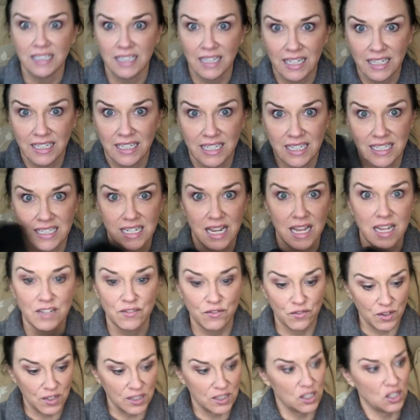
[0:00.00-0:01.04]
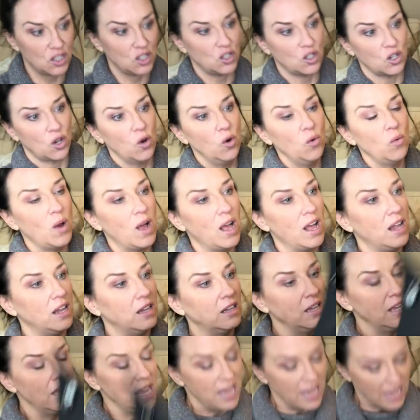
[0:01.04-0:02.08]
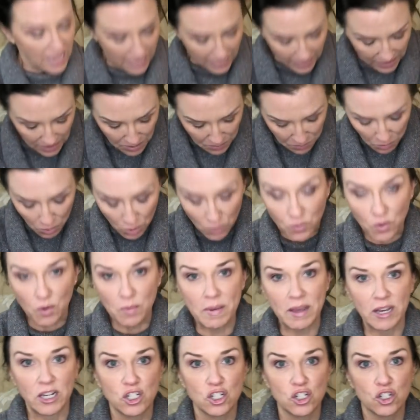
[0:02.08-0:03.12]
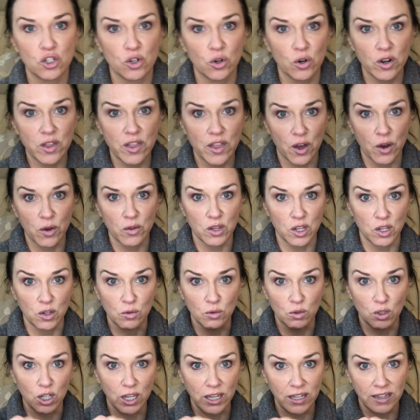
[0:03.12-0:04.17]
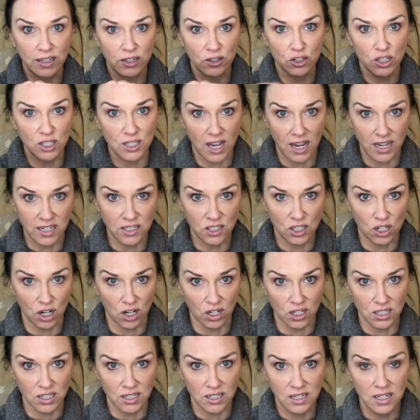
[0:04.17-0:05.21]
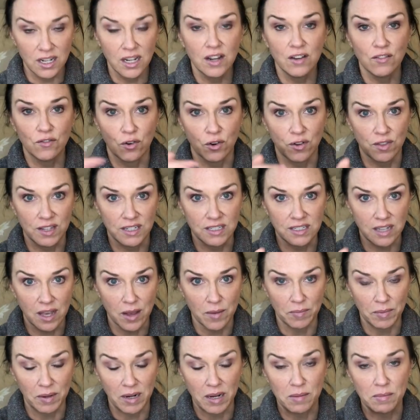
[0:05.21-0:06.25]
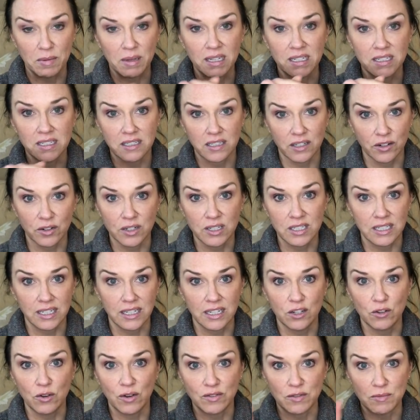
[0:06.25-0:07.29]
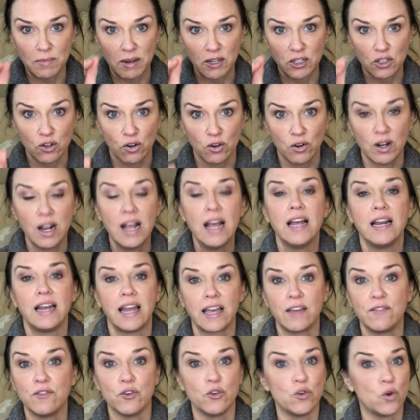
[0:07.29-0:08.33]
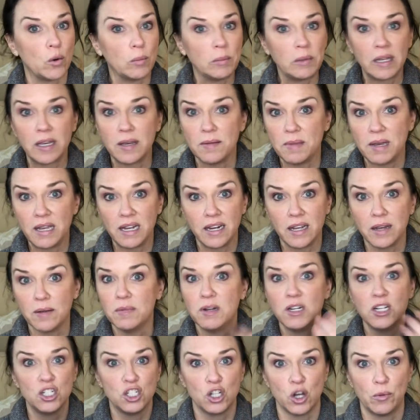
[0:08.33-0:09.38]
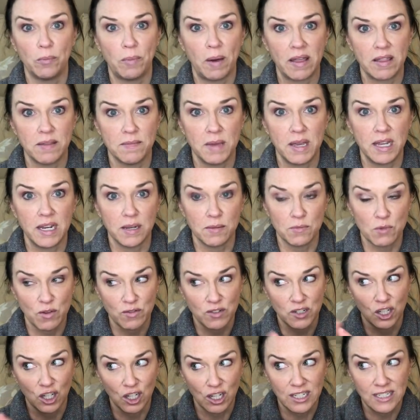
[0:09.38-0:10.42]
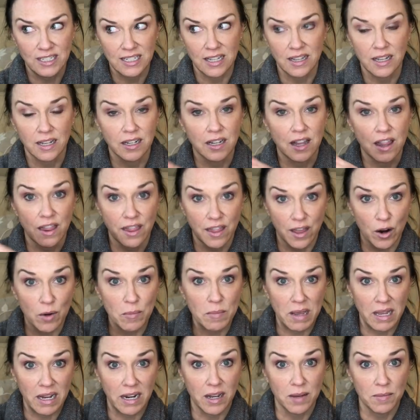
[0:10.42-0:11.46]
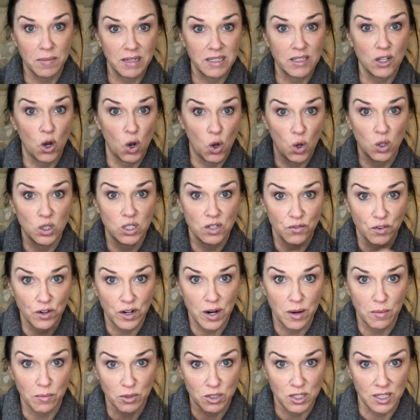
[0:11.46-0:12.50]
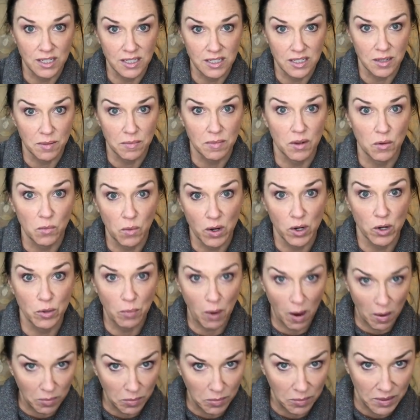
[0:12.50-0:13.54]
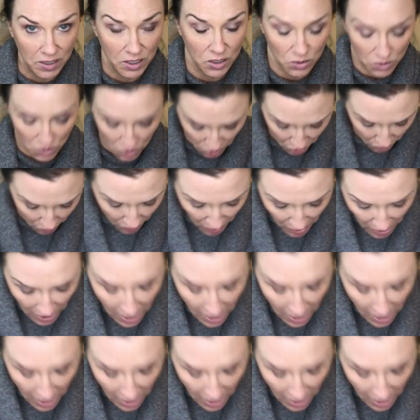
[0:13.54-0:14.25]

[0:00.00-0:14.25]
like it. It fits so well. It's beautiful. Make sure, though, that you look at their size chart for this company because seriously, you have to make sure, like, if you're normally a medium, don't buy the medium. You have to look and see that their medium is a whole different number system than what you're probably used to.